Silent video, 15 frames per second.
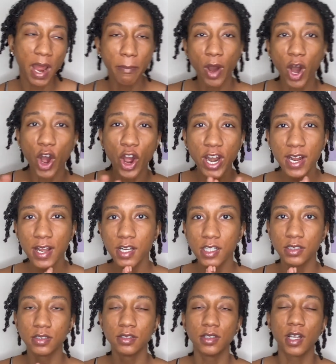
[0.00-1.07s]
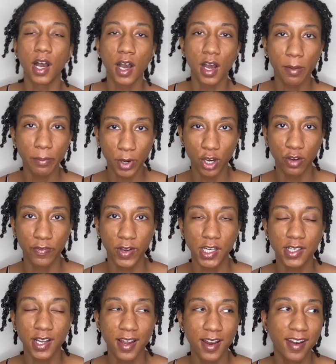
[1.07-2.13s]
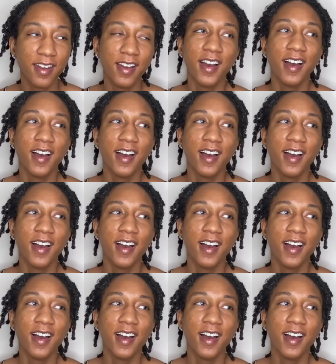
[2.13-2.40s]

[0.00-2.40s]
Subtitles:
parting is not perfect, and